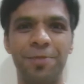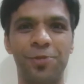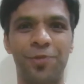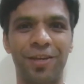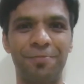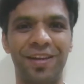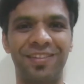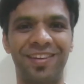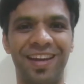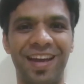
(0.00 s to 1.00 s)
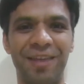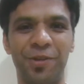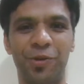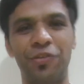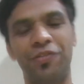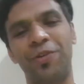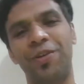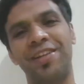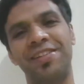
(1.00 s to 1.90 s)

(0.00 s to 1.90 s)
name is Vikram Patan and I'm the co-founder